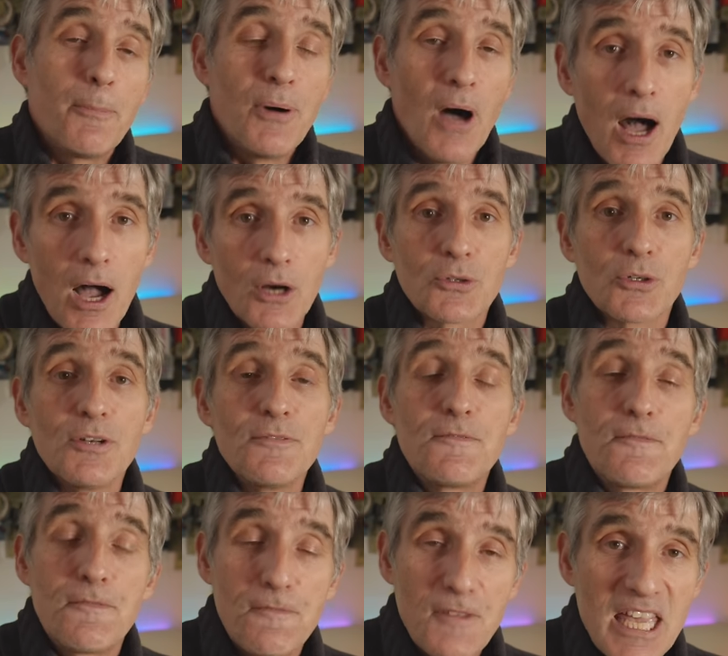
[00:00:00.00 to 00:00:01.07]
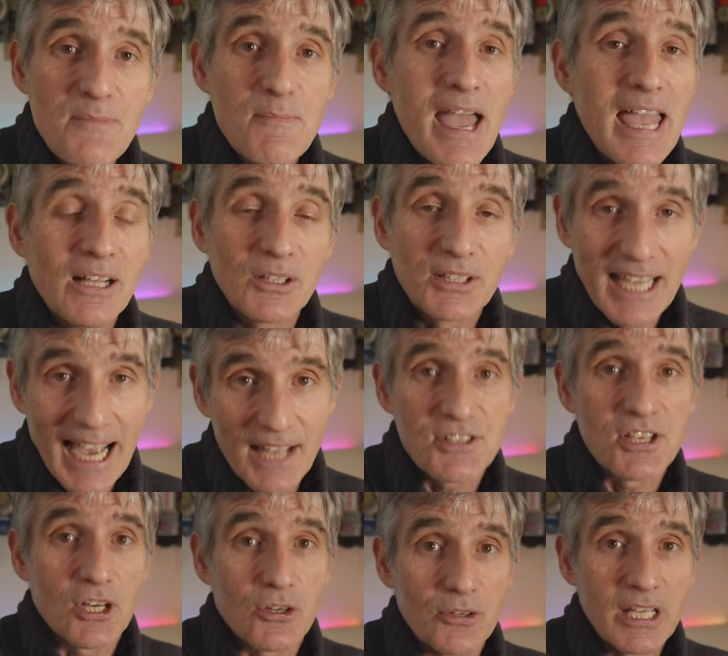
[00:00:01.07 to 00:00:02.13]
Parkrun female
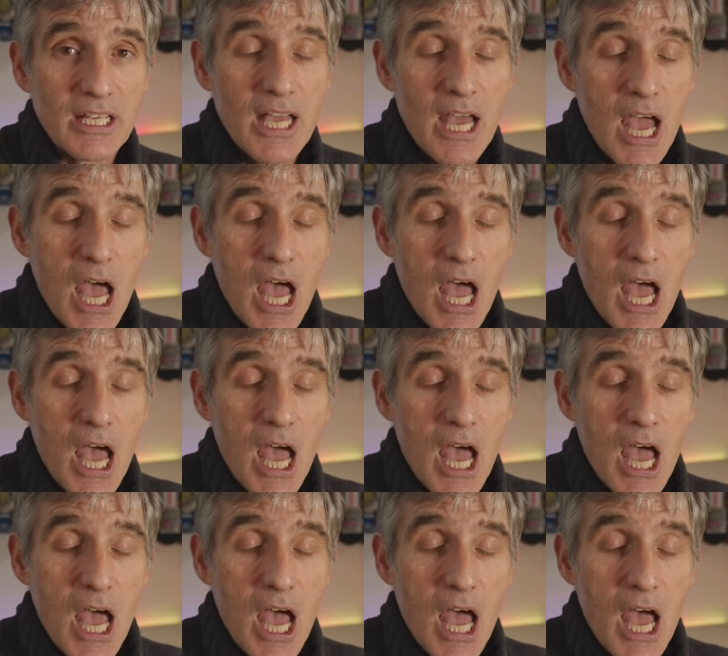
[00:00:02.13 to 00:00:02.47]
category,